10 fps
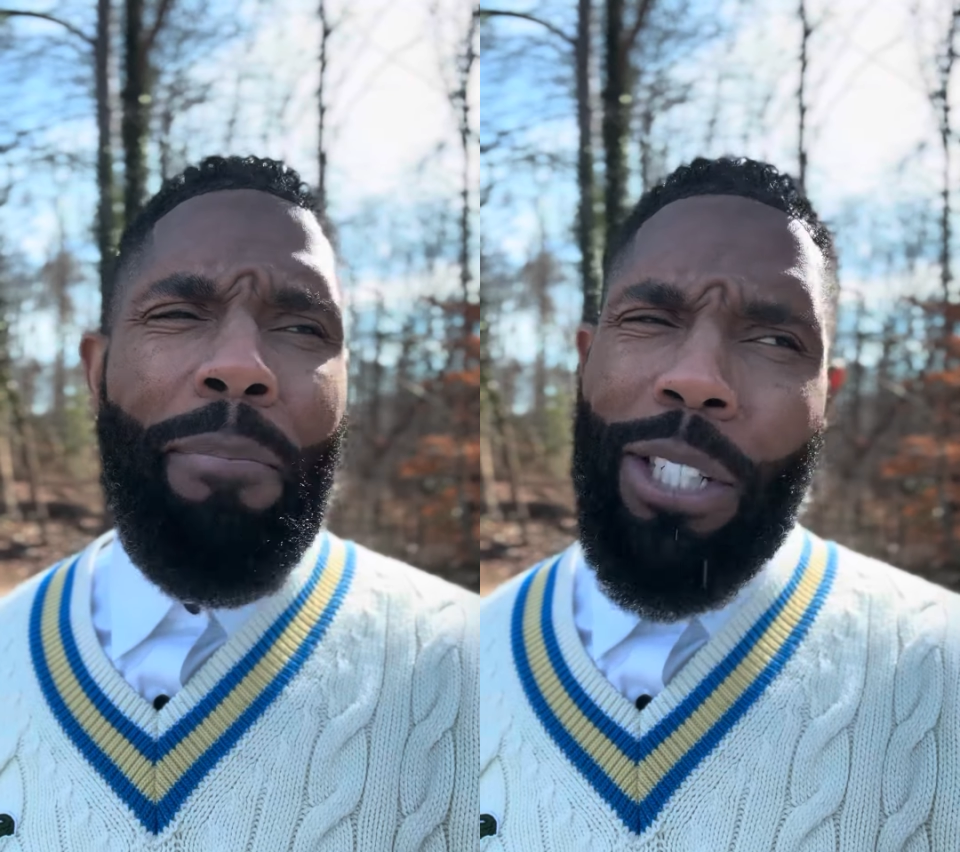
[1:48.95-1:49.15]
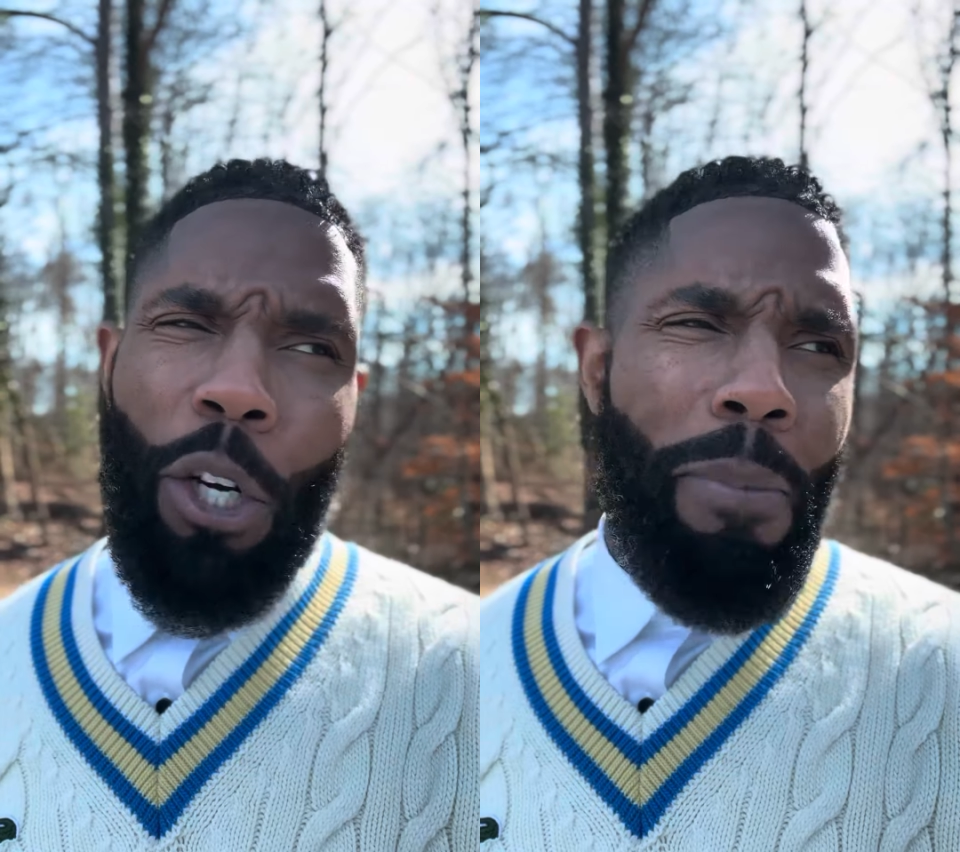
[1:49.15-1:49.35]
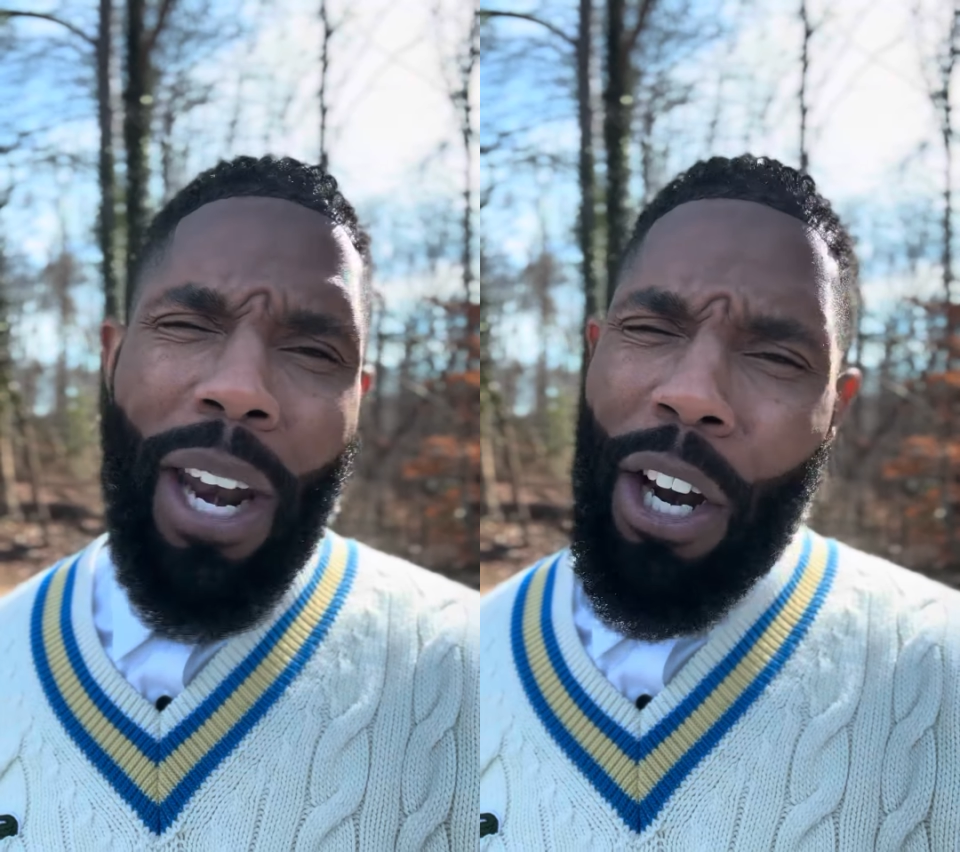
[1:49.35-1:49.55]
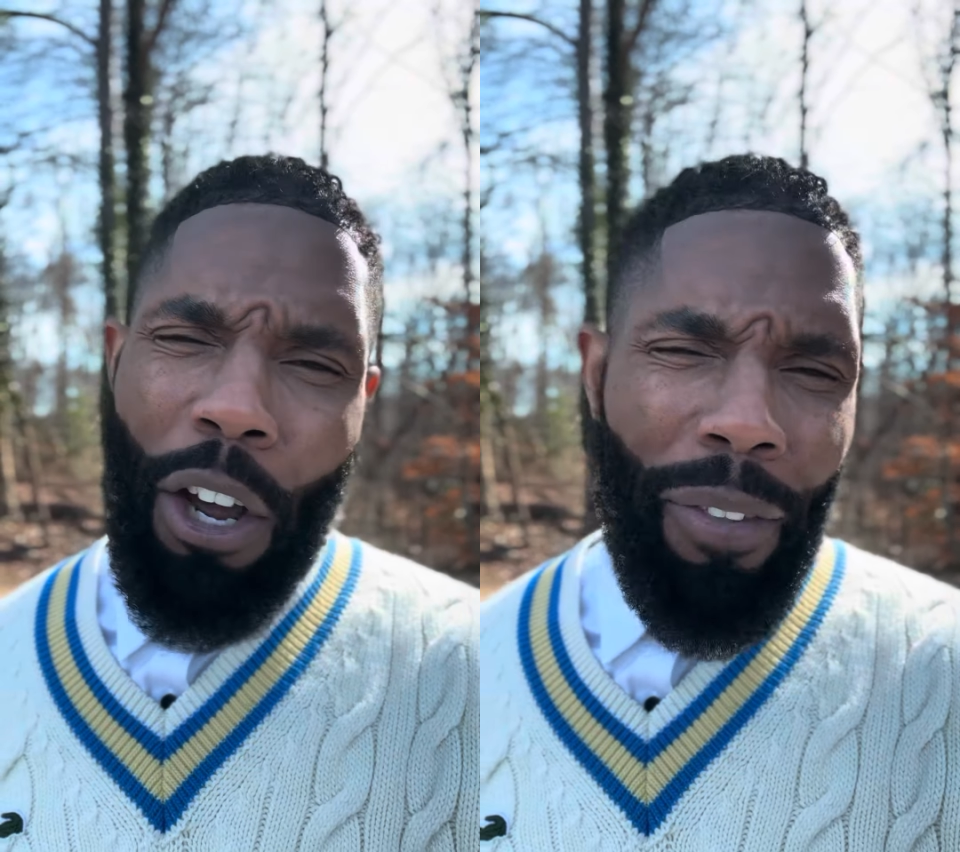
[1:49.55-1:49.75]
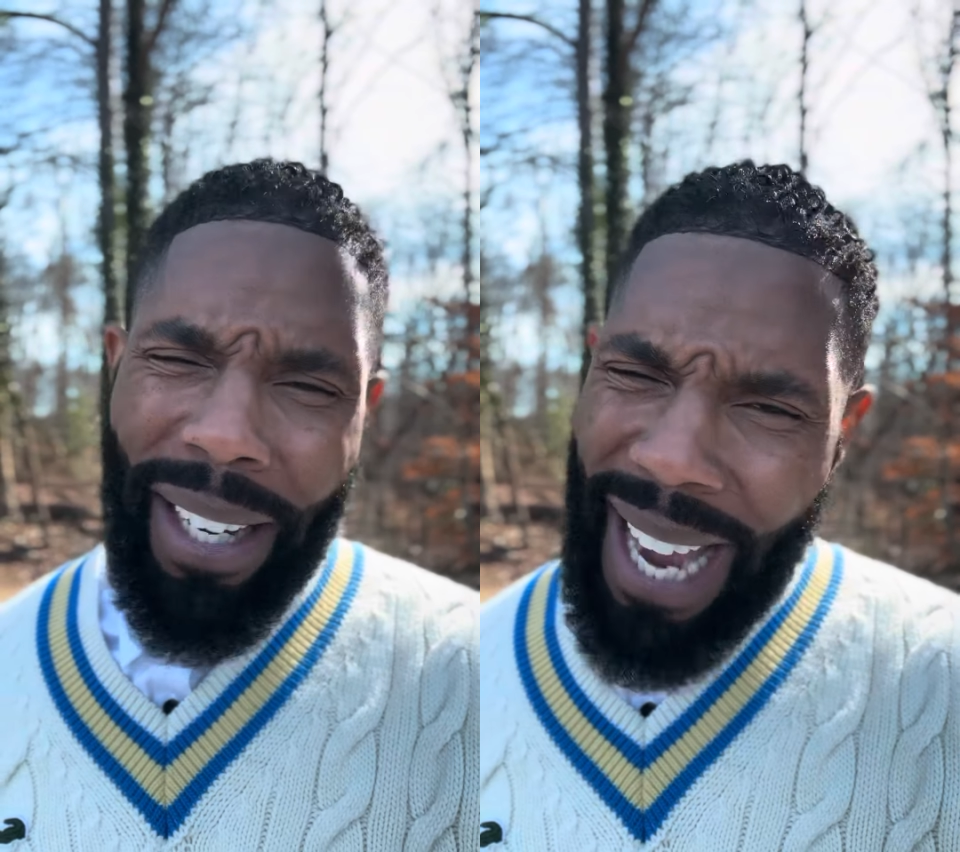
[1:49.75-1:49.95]
but you better
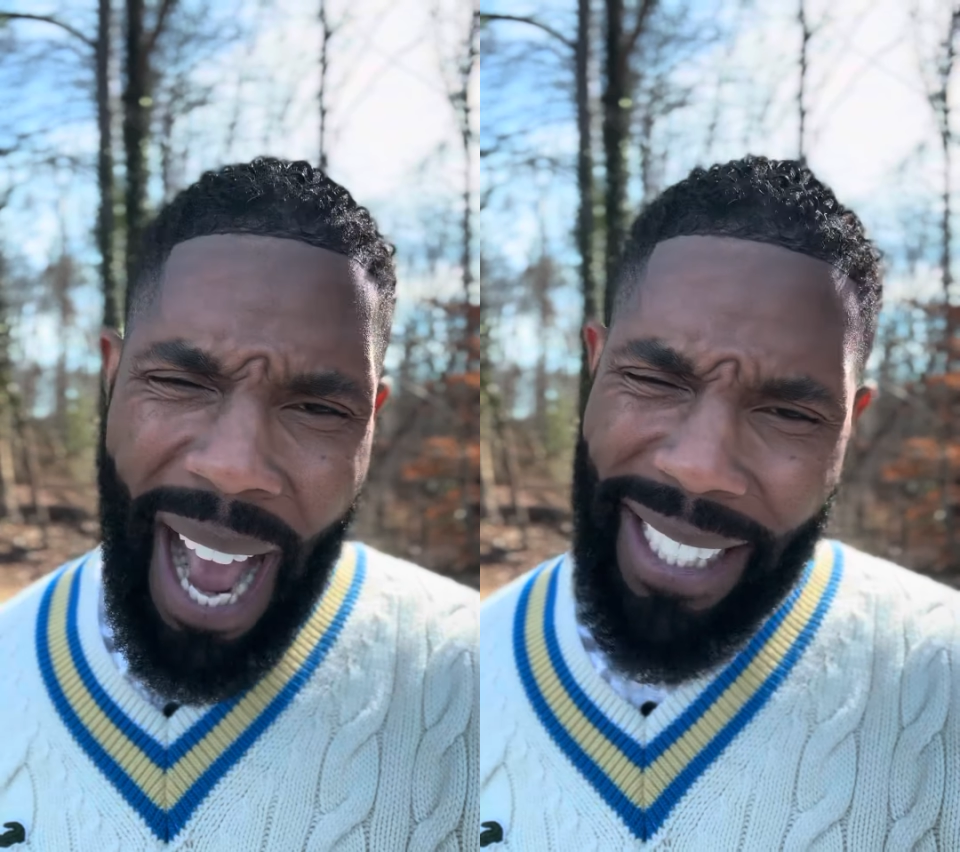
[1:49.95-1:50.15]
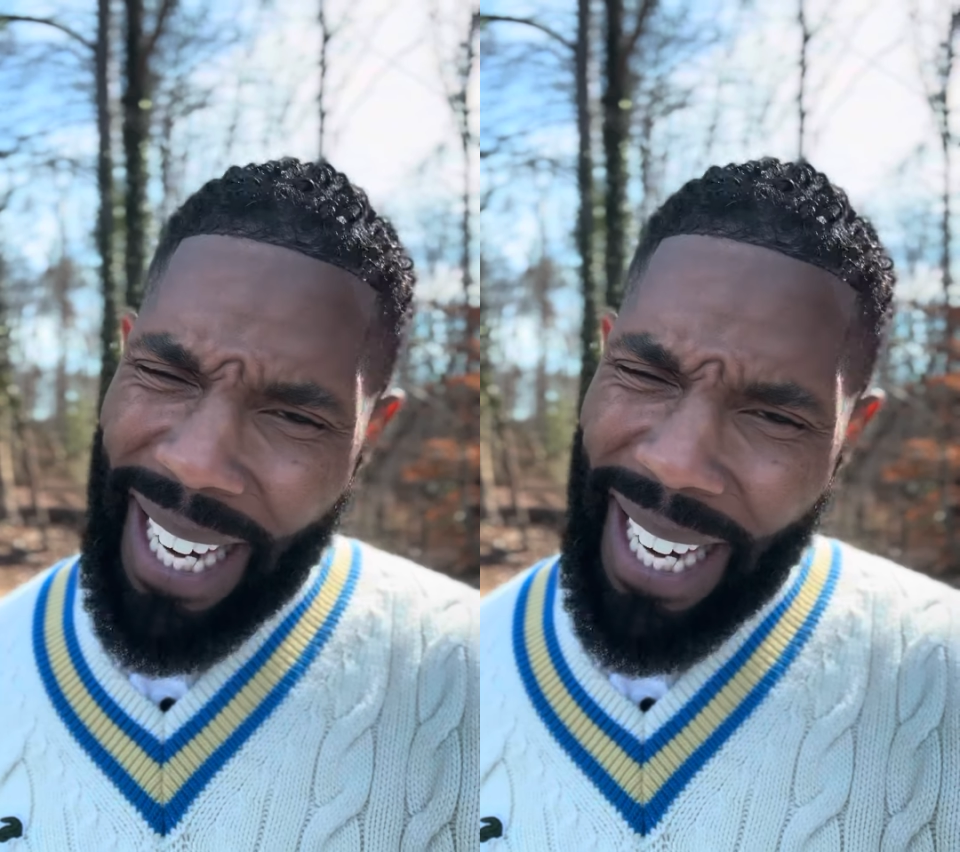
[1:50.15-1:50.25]
know that God's